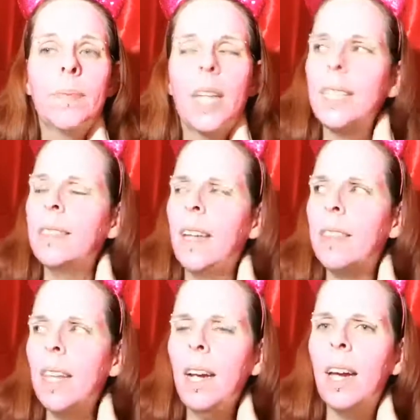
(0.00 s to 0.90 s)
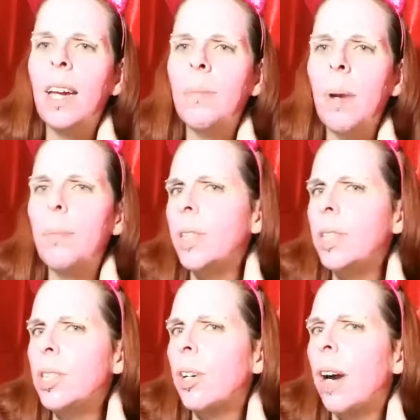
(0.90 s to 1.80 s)
At least I think I am. I'm
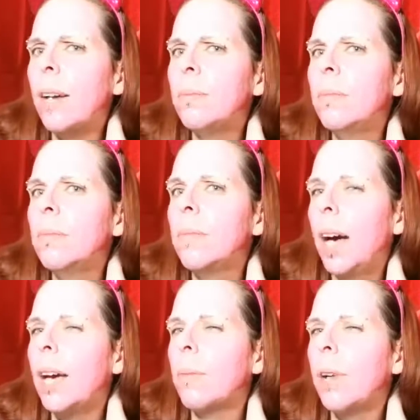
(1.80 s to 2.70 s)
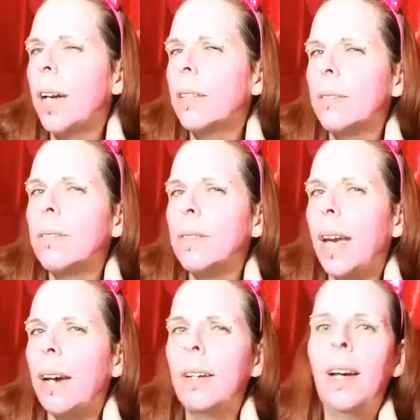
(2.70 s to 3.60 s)
pretty sure I am. I am, right? Yeah.